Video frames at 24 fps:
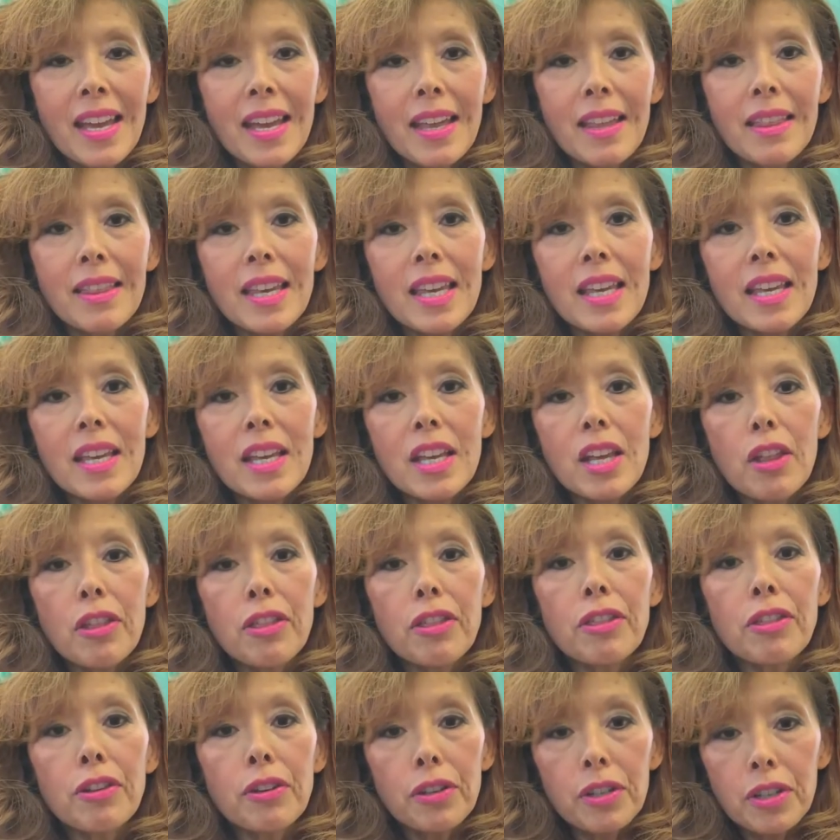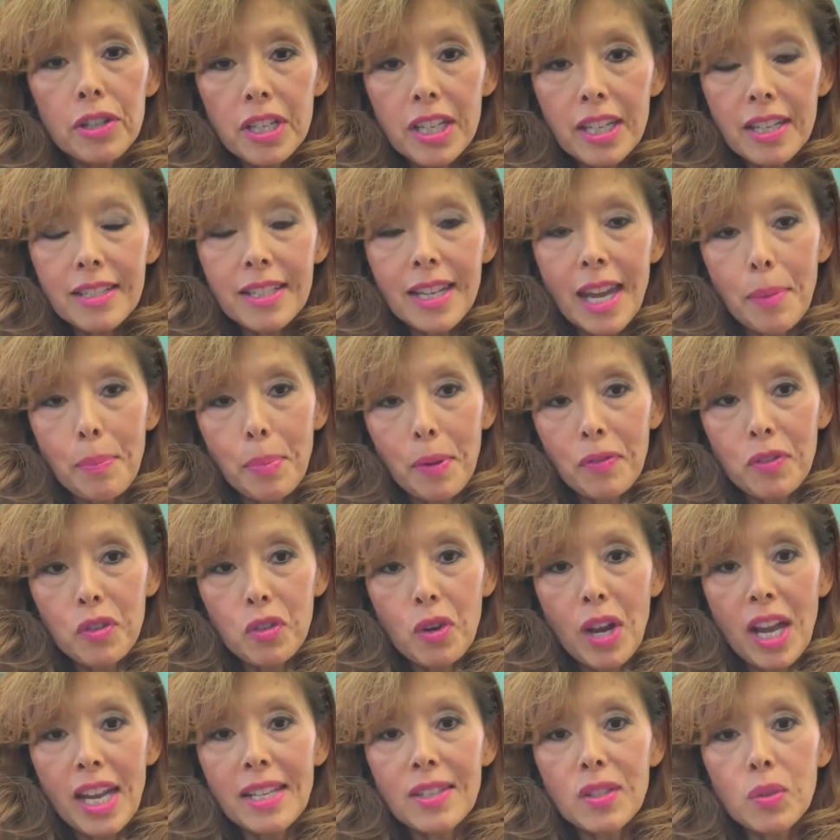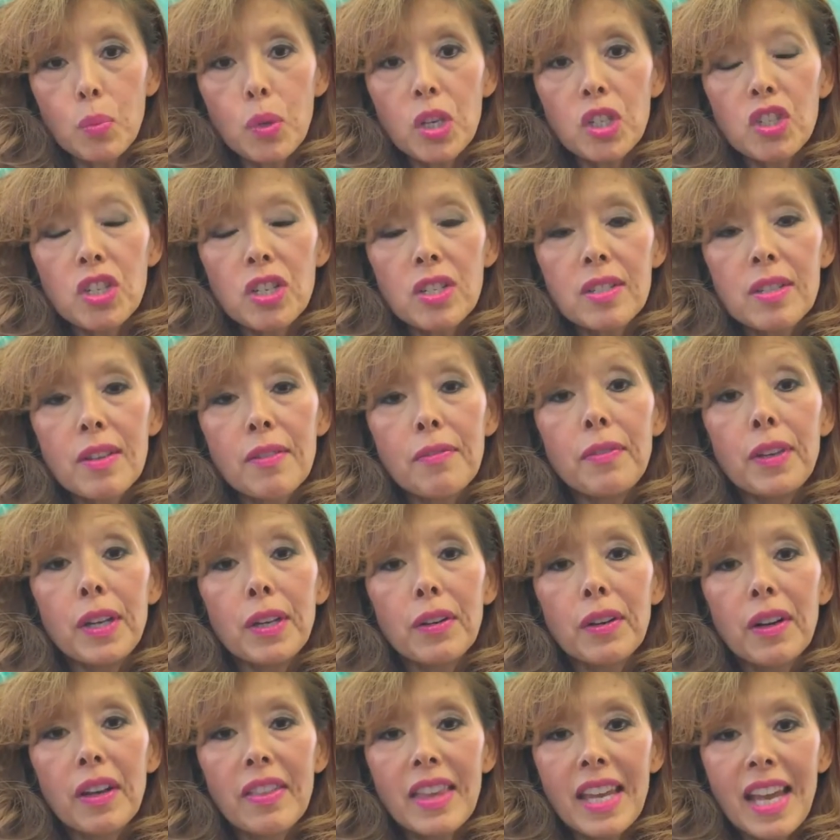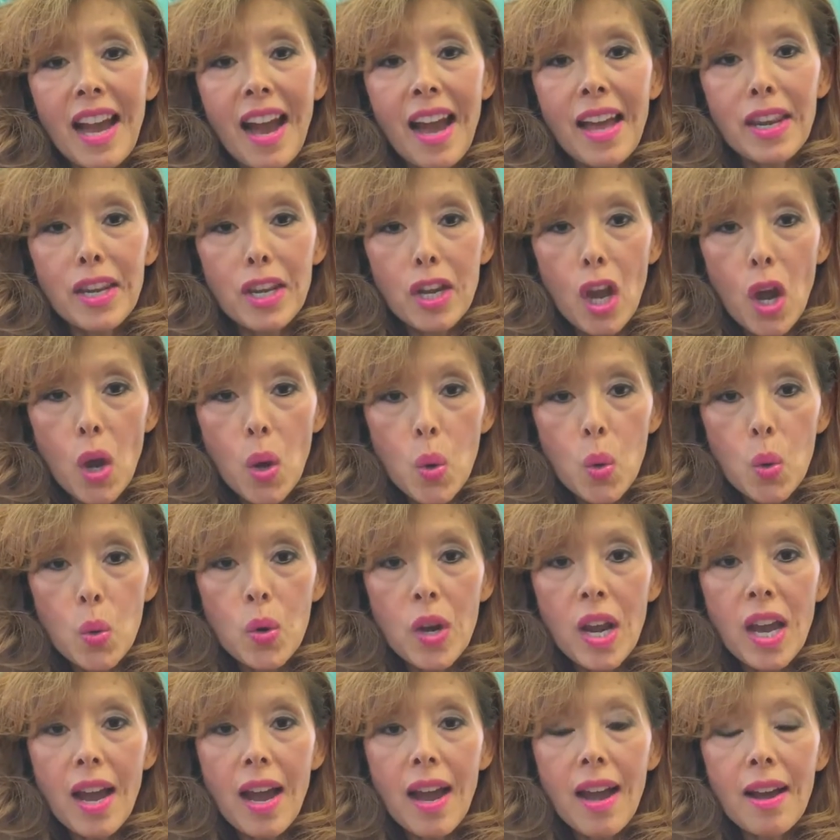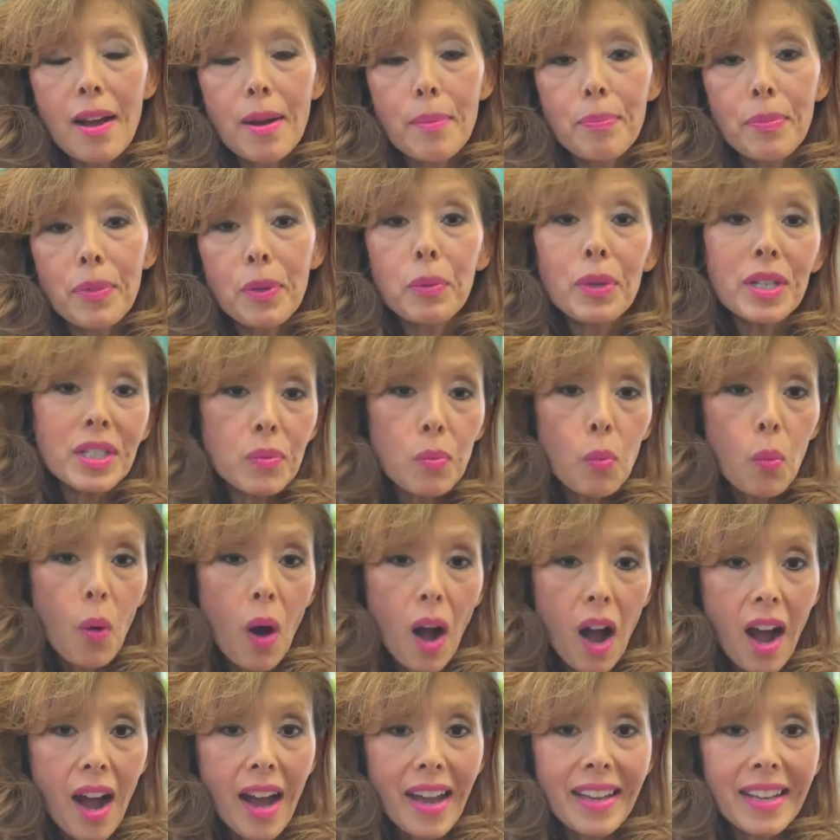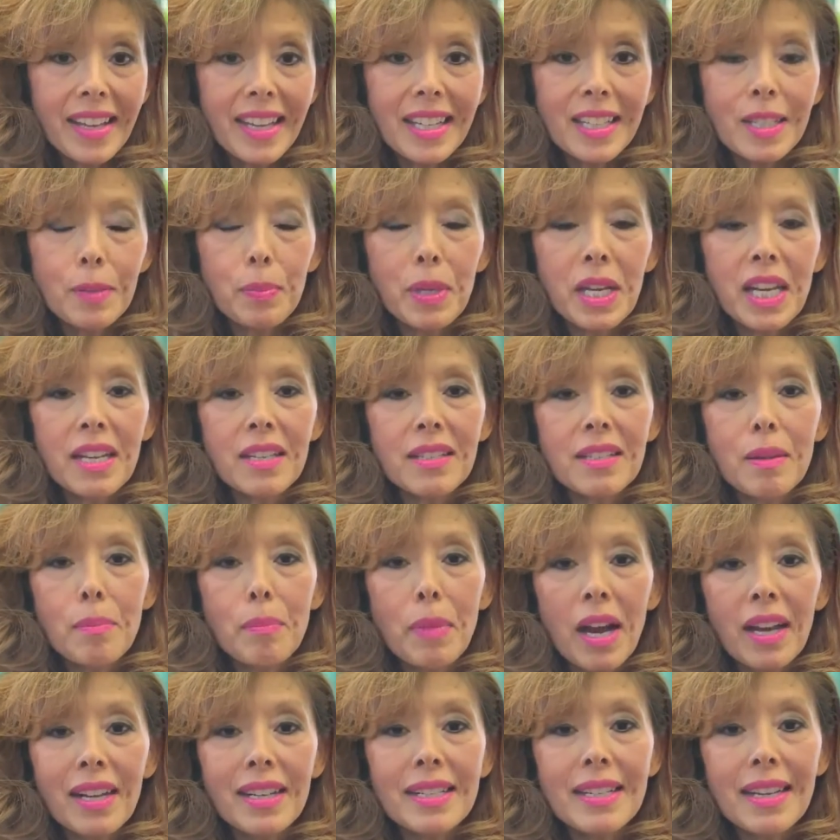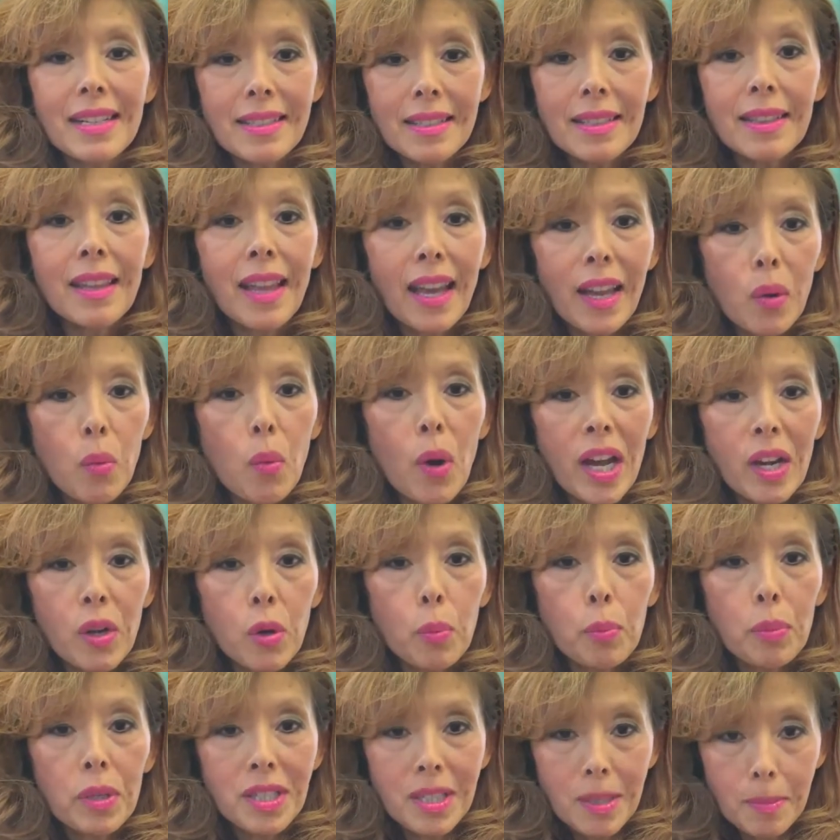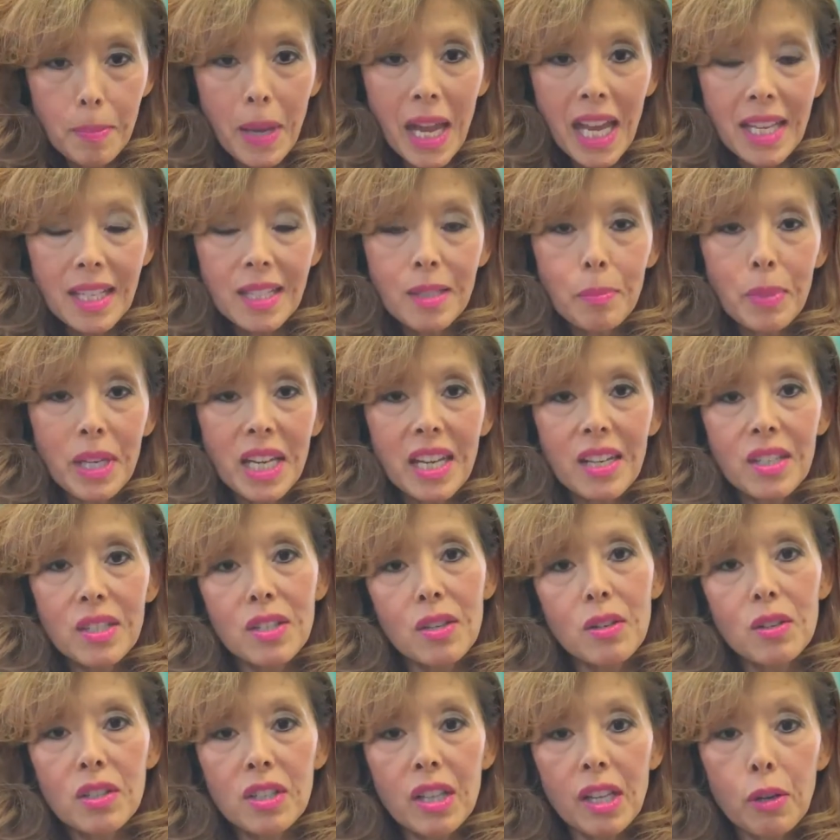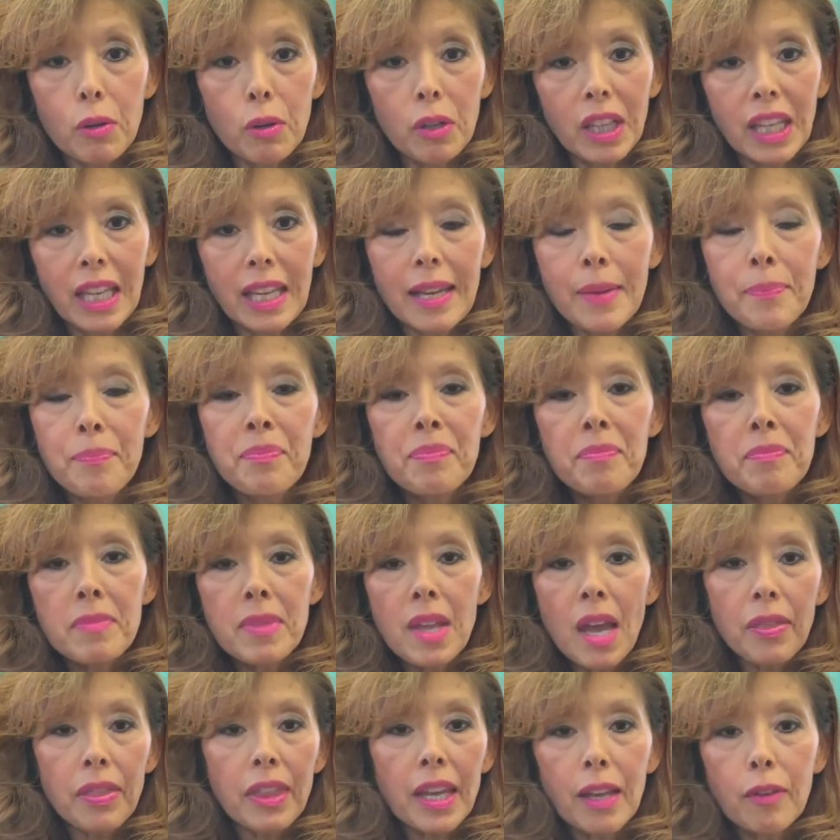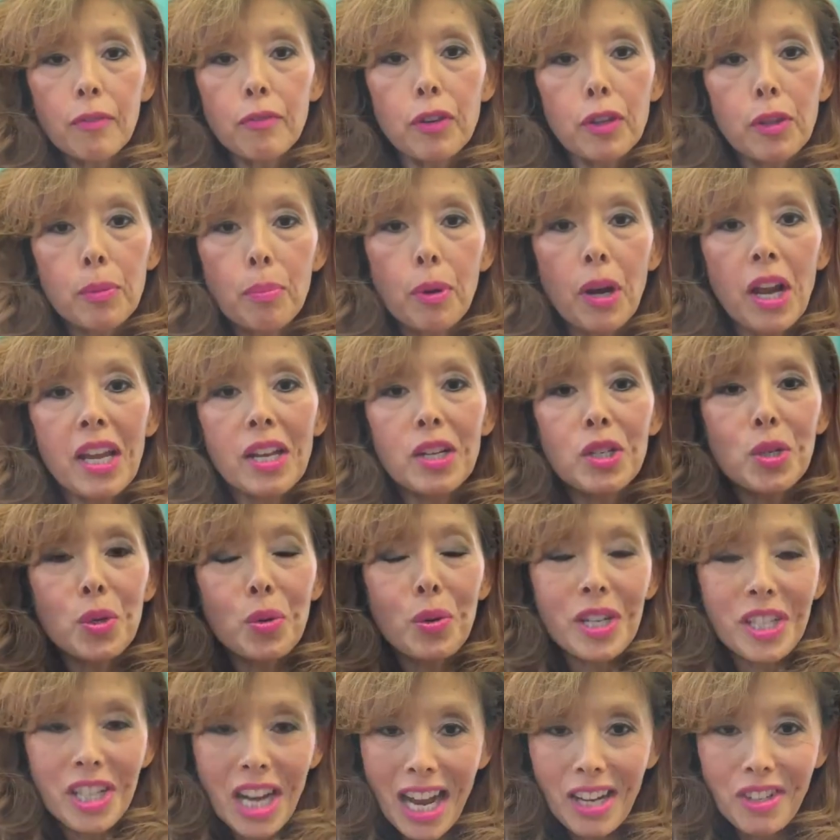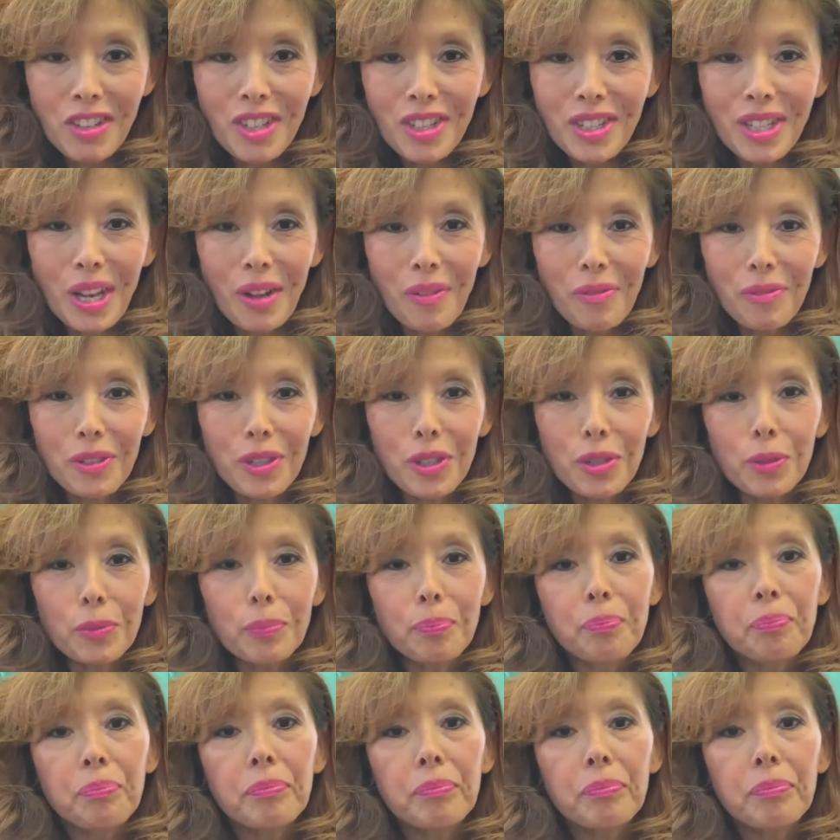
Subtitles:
The third type of stress, which is the fear of the unknown, the reason why is because the mind doesn't like wide open space, because there's literally nothing for the brain to attach itself to.